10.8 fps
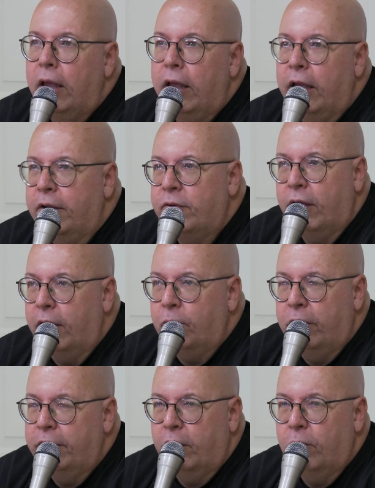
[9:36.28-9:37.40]
And I
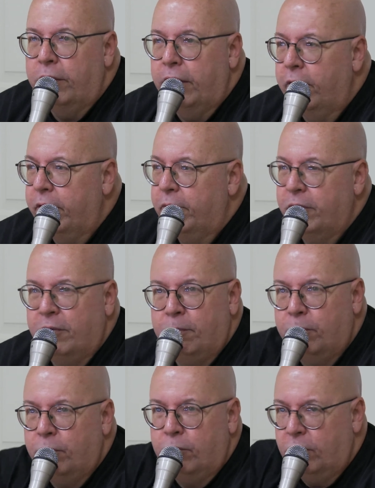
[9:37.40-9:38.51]
went in there one day and
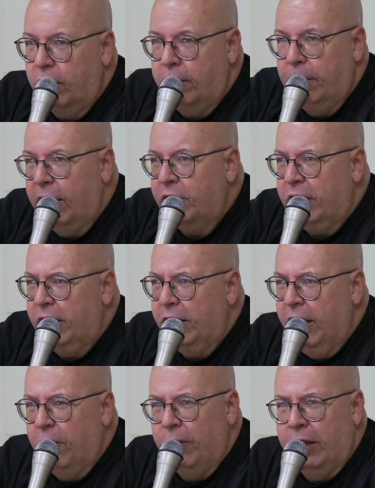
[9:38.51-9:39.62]
saw the magazine
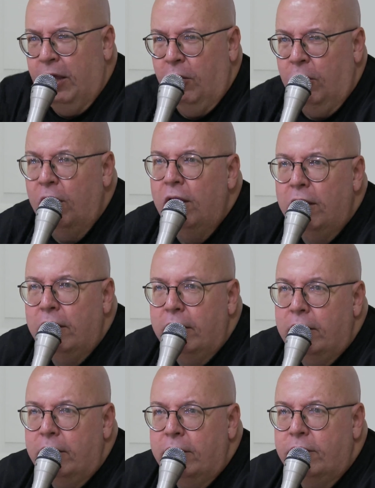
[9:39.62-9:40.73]
Ariel
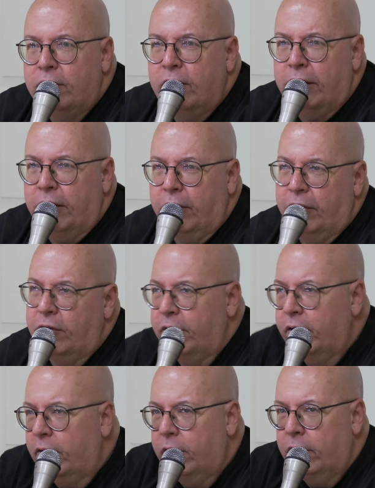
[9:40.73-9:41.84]
sitting there, and I saw the
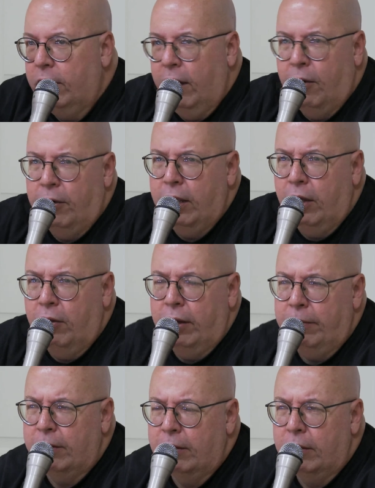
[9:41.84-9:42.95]
title, Ariel,
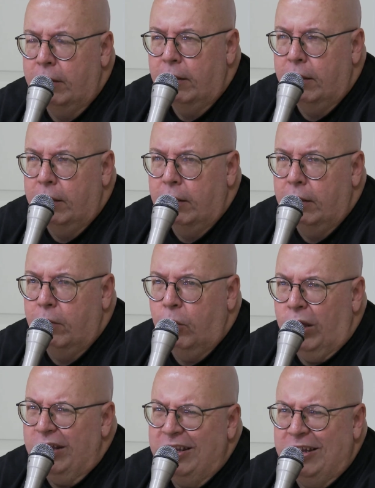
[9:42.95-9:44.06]
and
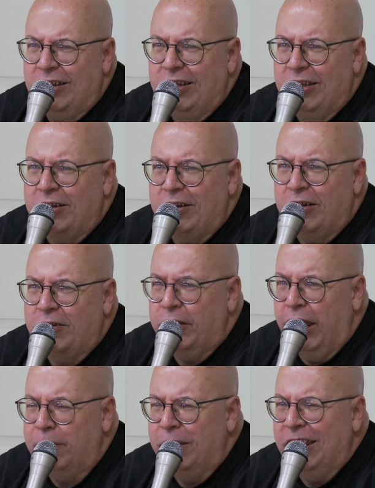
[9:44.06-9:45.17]
what? Could
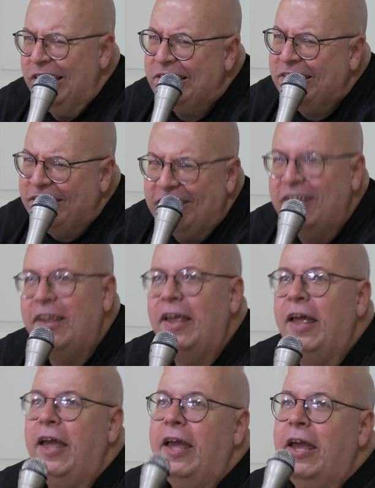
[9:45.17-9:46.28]
that be it?
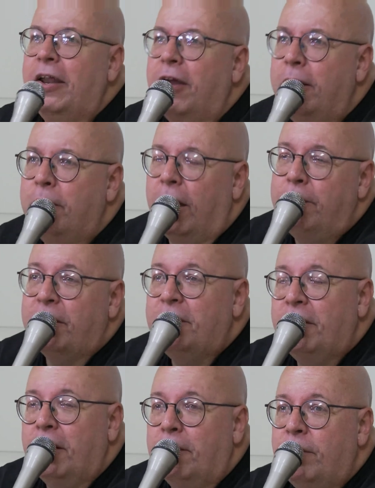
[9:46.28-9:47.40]
And I picked
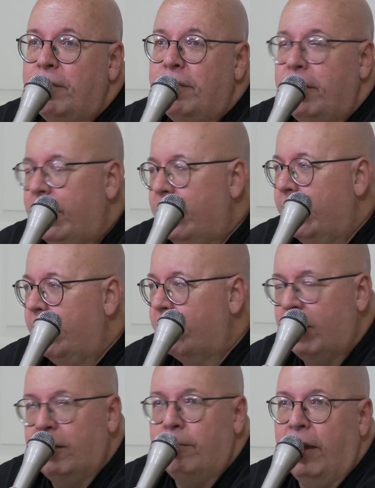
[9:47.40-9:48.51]
it up, and I
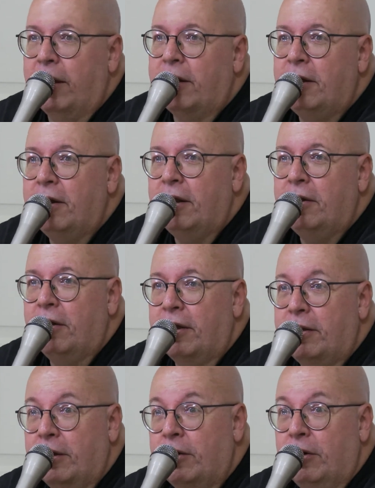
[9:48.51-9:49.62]
looked on the back, and it had
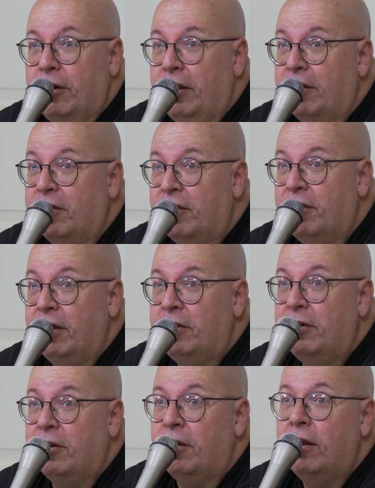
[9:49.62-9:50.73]
the Conan the
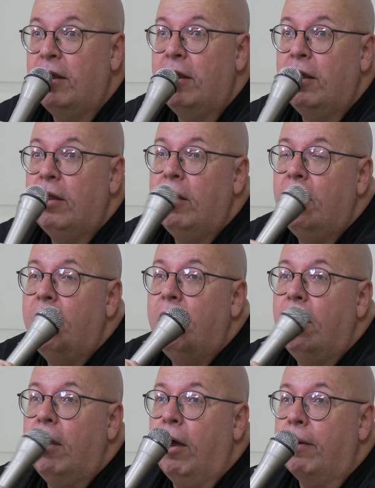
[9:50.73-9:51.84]
Existential
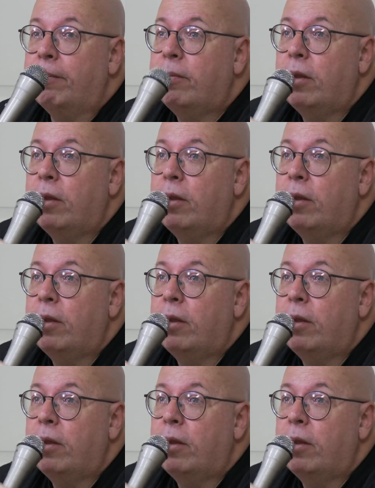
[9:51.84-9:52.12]
on